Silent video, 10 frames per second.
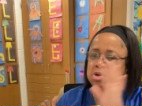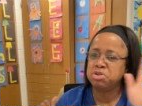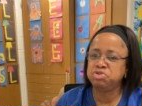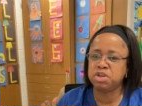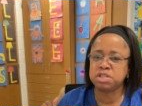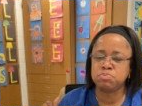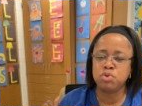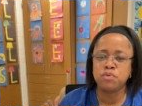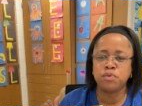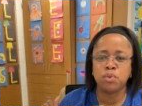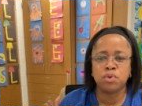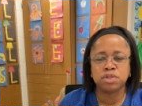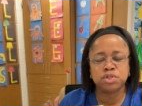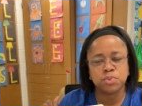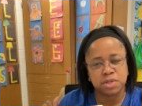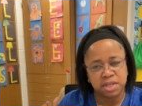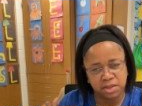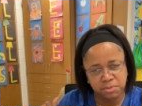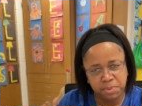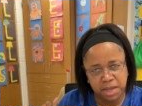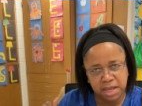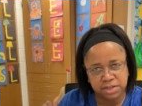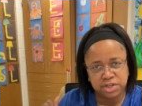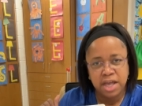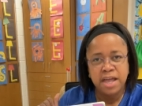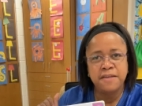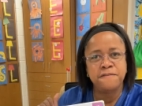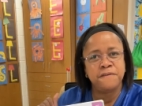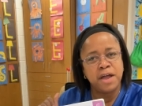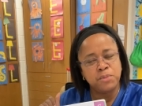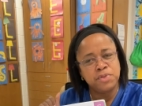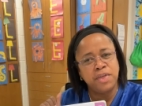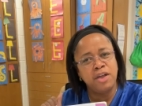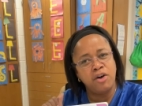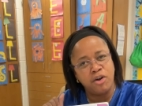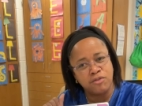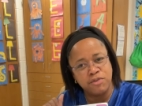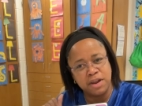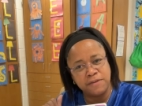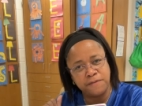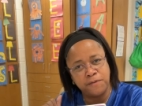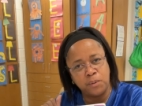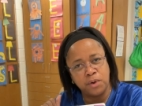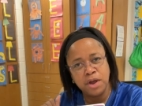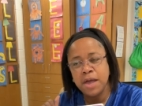Just move on to another page and find what they are ready for,